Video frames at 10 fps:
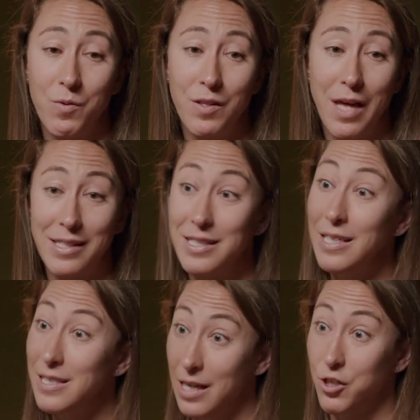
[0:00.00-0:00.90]
that
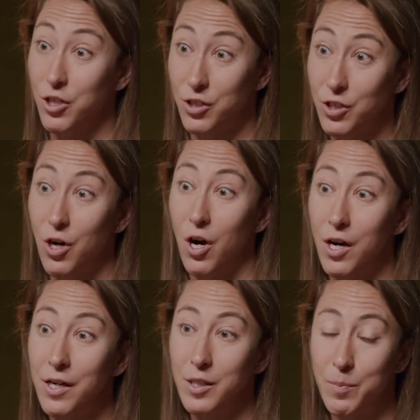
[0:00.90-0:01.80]
C-section
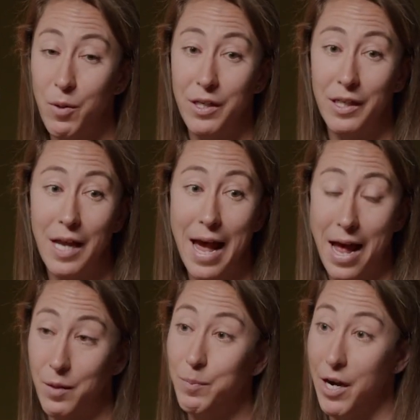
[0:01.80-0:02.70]
scar is putting
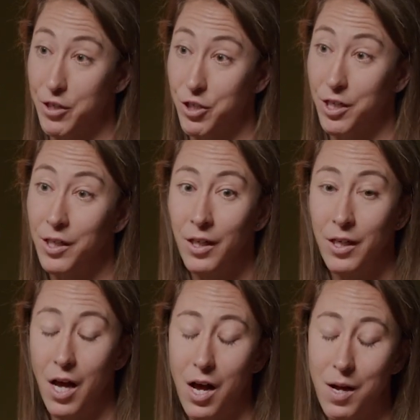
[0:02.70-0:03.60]
added pressure
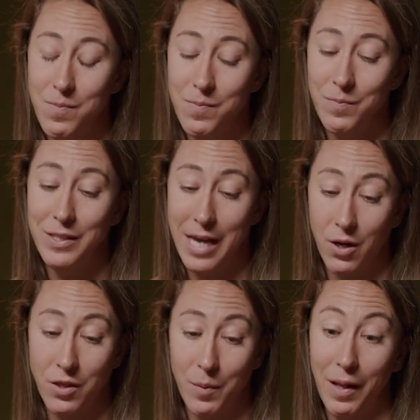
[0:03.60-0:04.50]
down
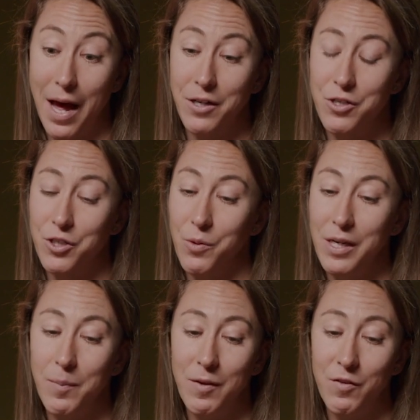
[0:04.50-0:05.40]
on the bladder. So it
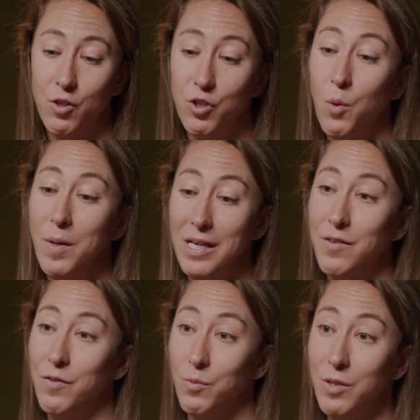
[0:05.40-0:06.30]
could be for so many
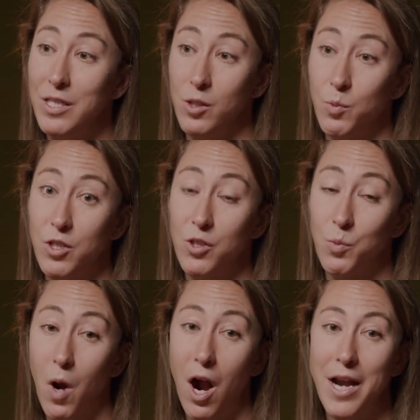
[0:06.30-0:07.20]
different reasons, which is
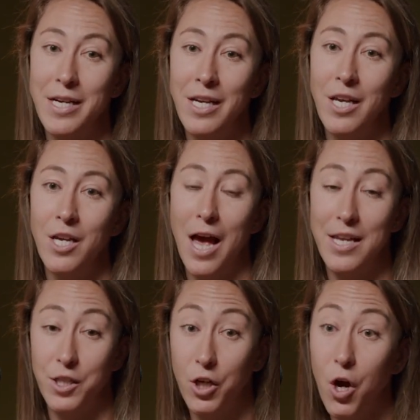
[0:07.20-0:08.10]
why,
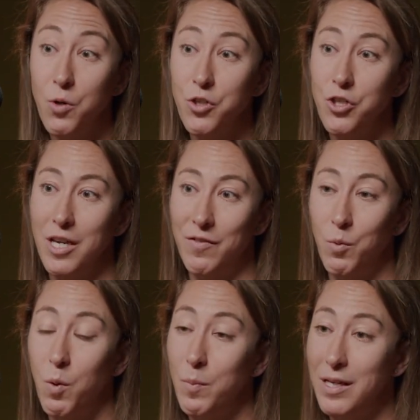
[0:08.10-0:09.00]
as a coach, if a
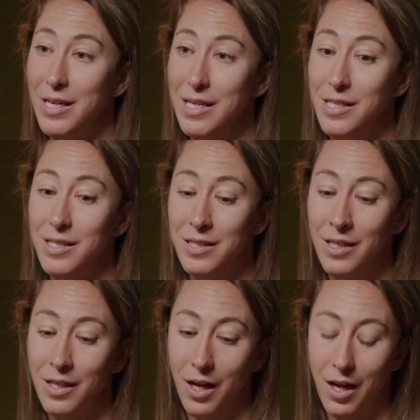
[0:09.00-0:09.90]
woman is
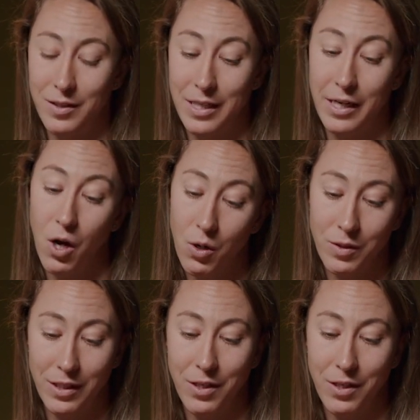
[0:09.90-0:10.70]
saying, oh,